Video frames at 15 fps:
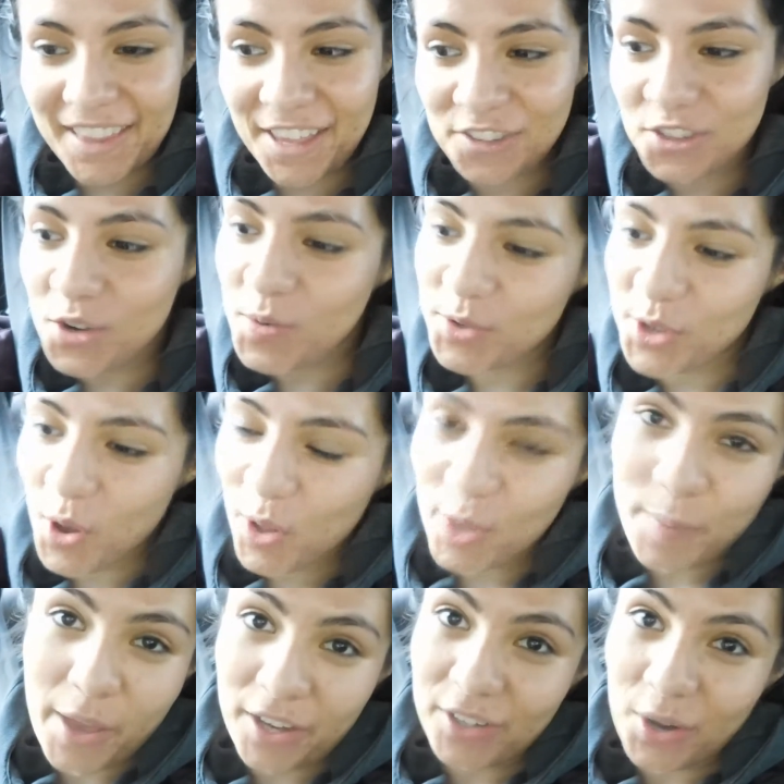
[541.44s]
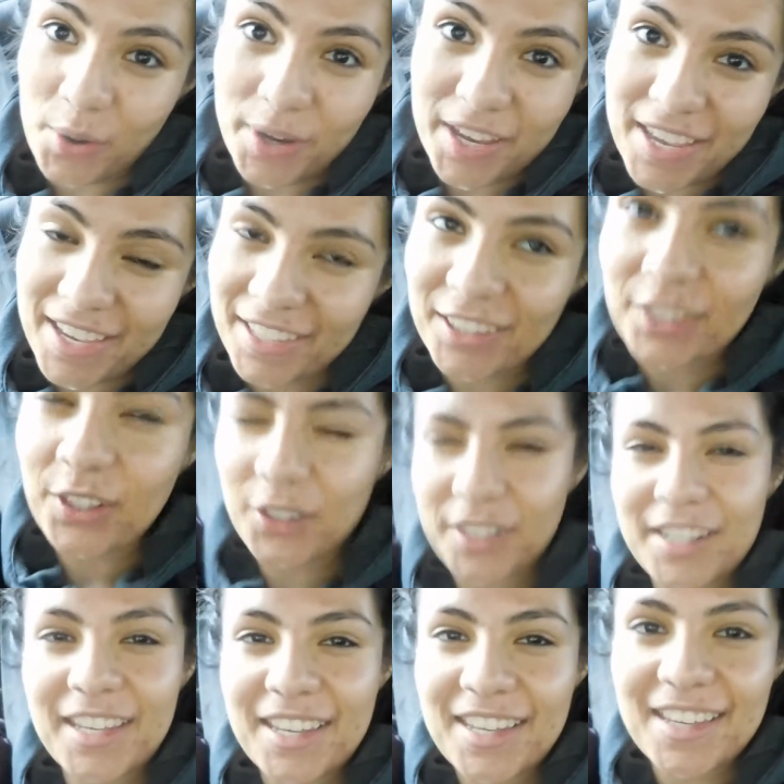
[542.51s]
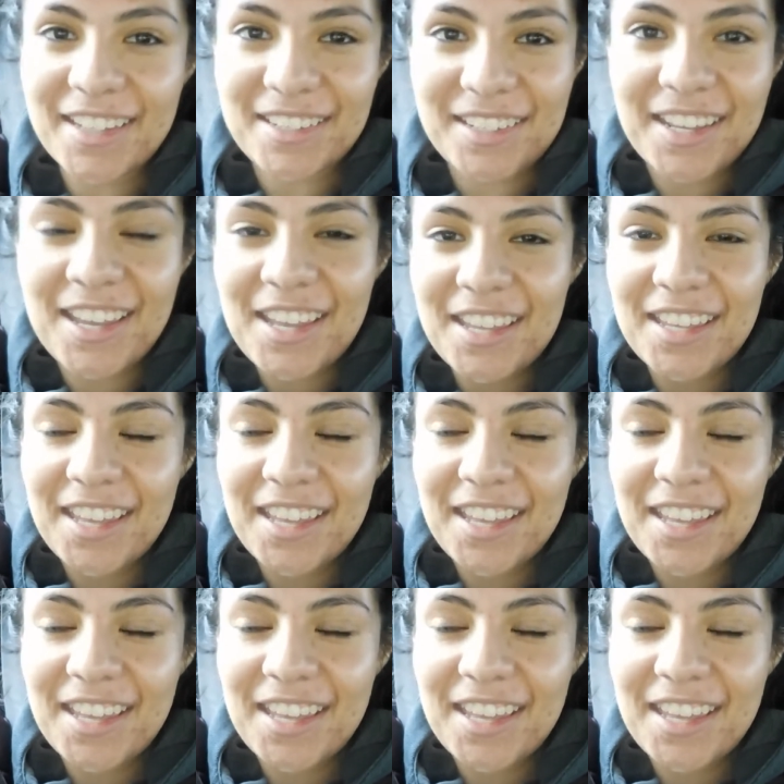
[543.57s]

last year was all about growing and learning and